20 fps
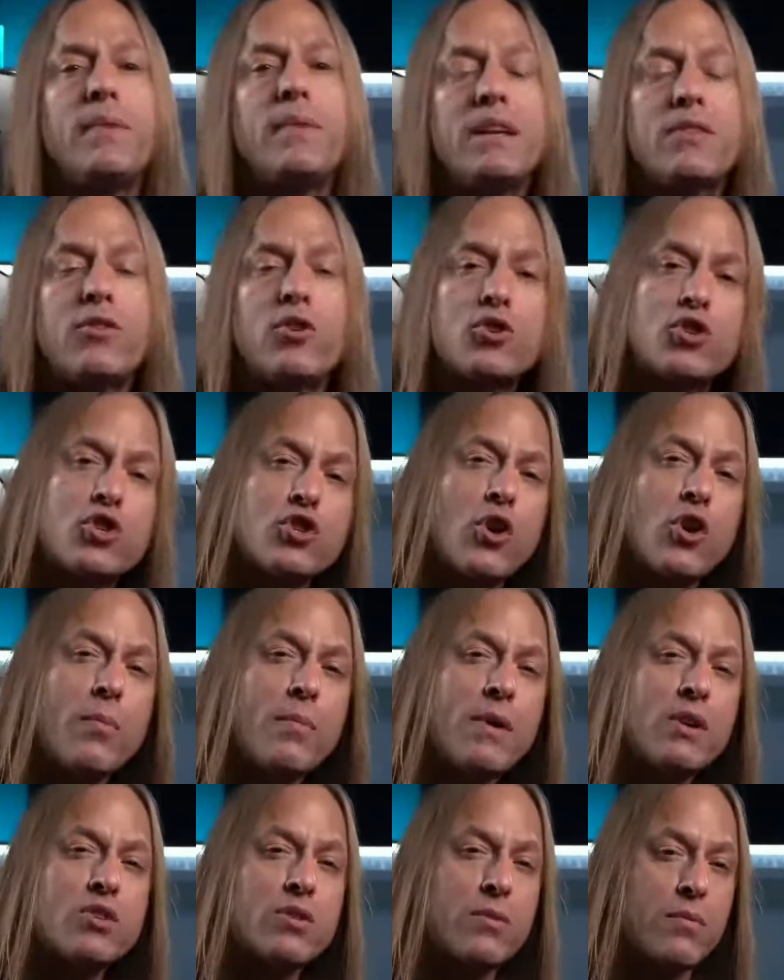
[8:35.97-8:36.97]
there's so
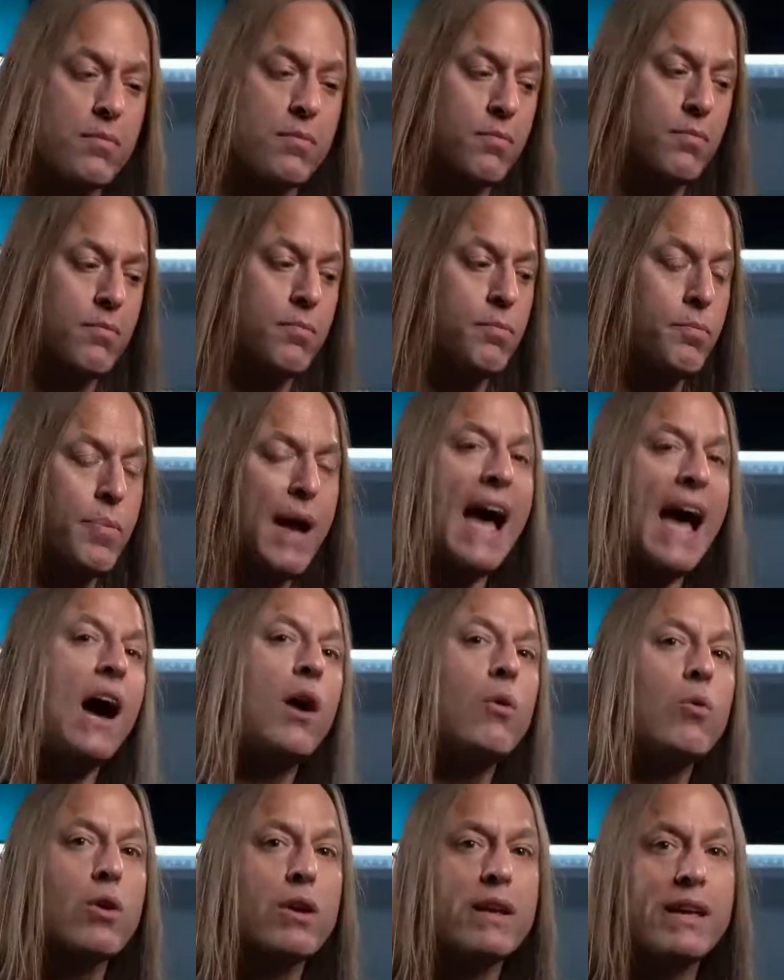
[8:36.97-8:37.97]
much
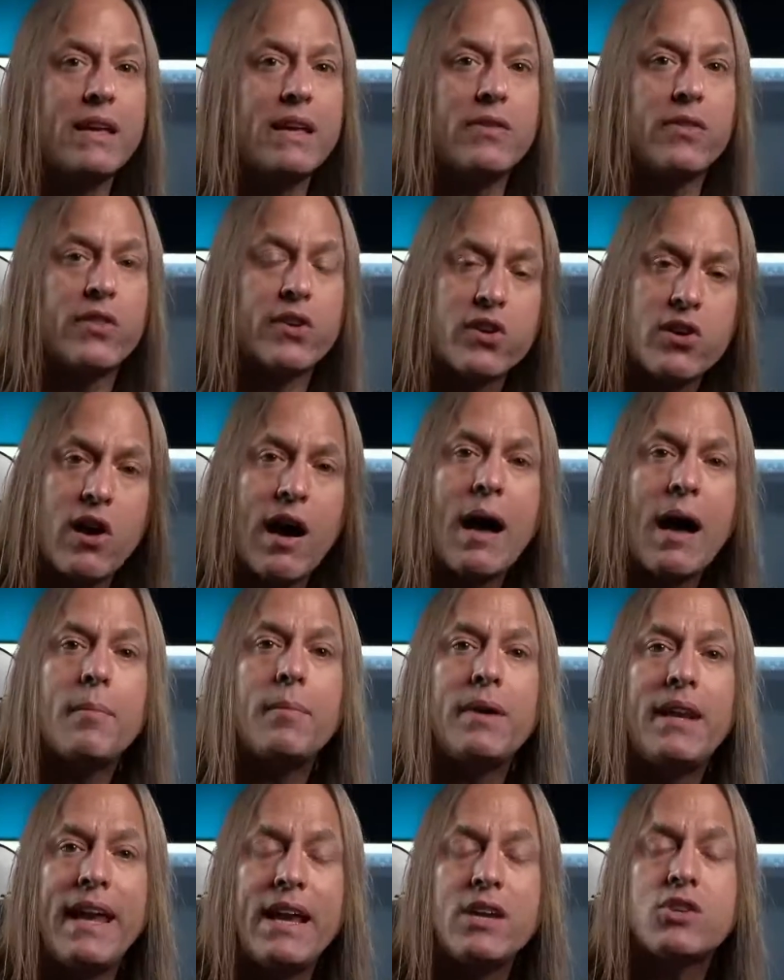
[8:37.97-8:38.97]
power in the
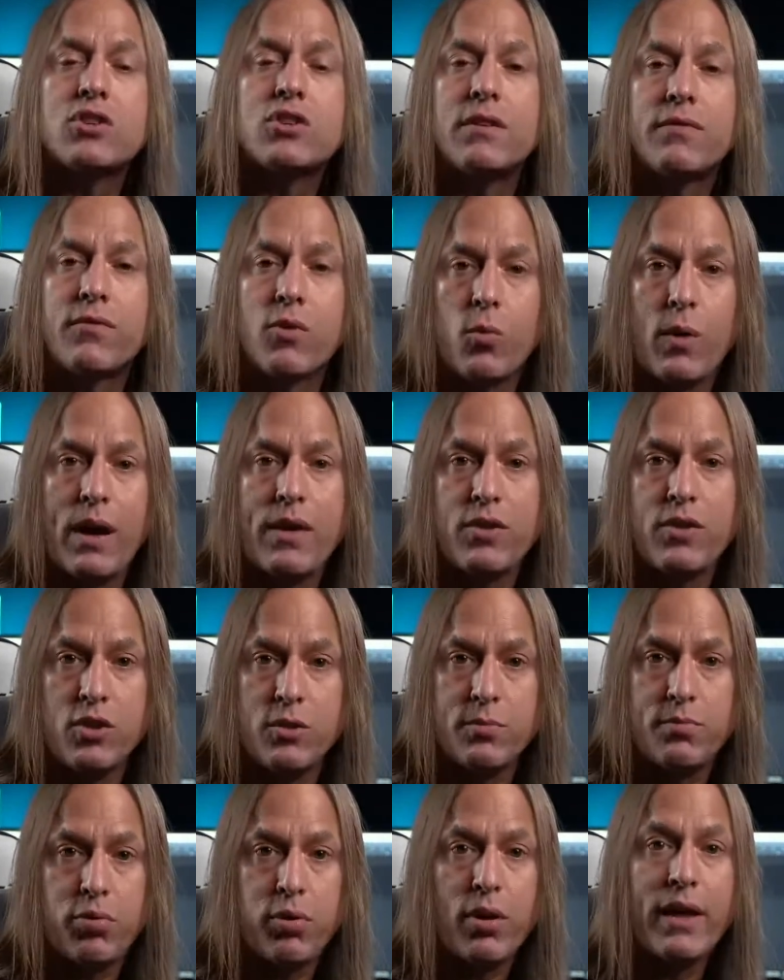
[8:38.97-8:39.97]
combination of the way that
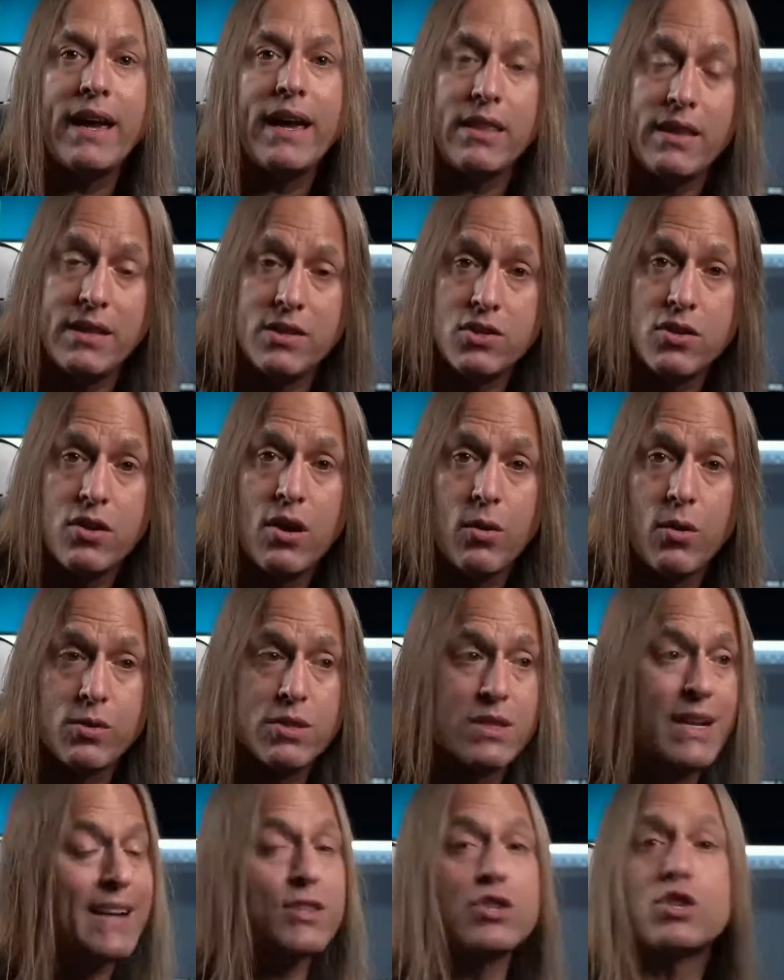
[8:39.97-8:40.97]
you play these
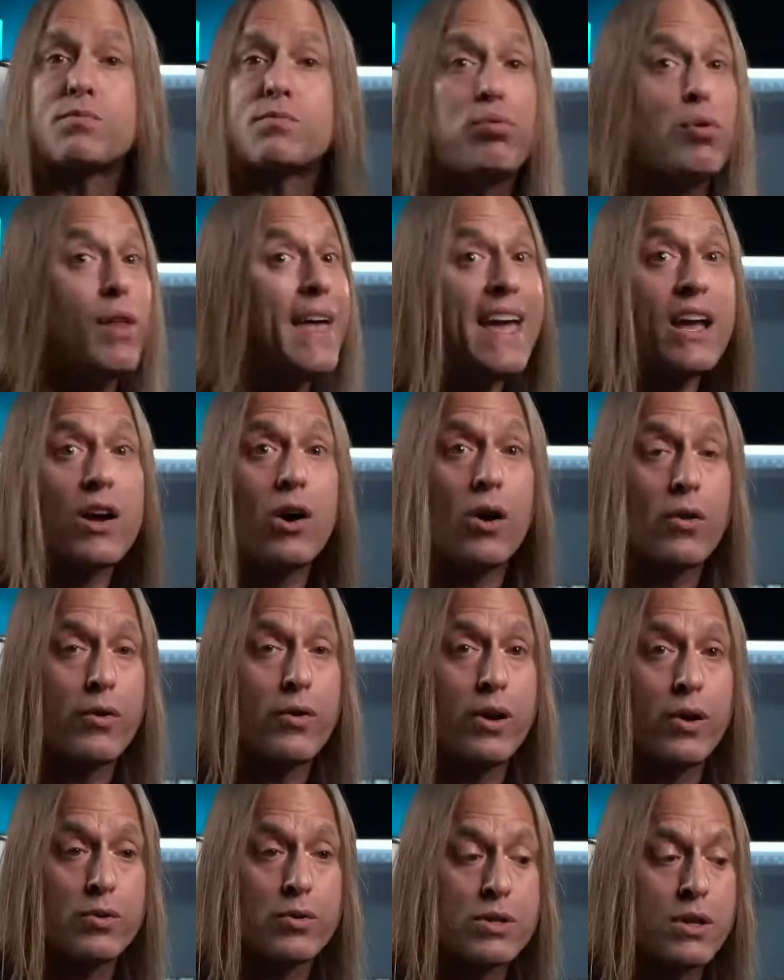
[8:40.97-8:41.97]
notes, not just playing all the
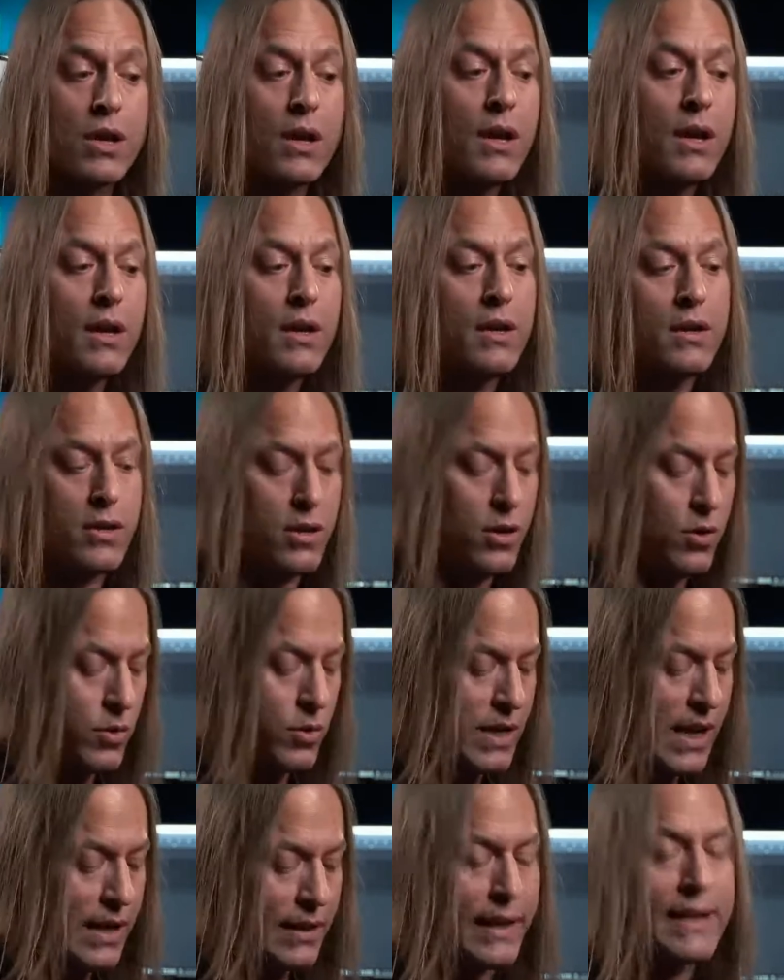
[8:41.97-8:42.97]
notes, you know,
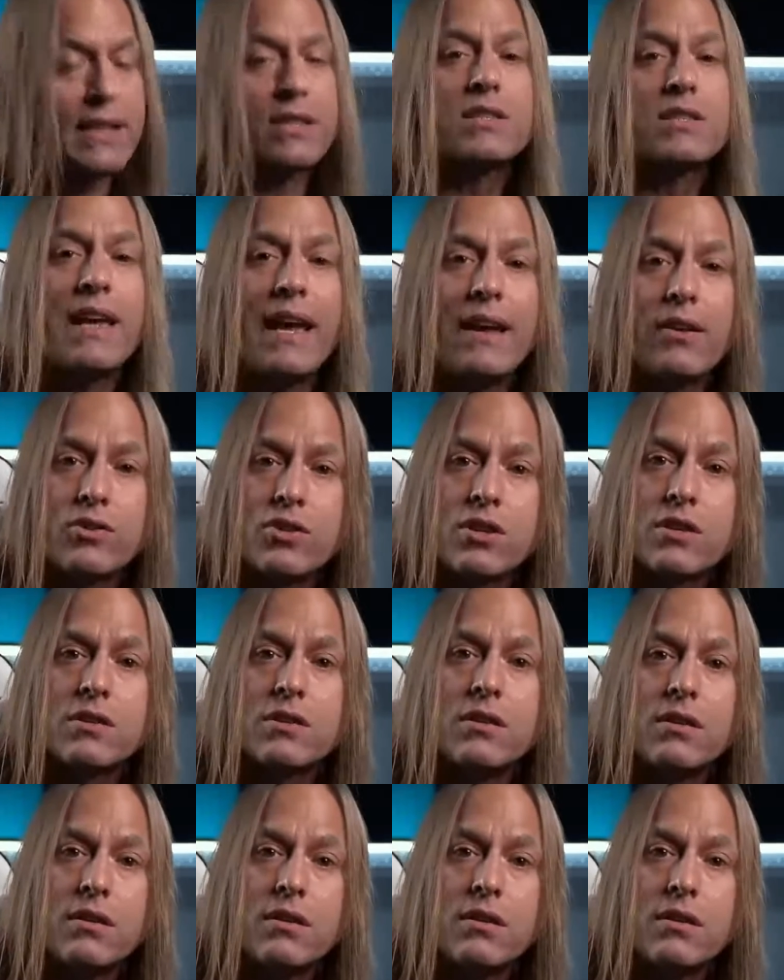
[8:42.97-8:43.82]
again, like a scale, just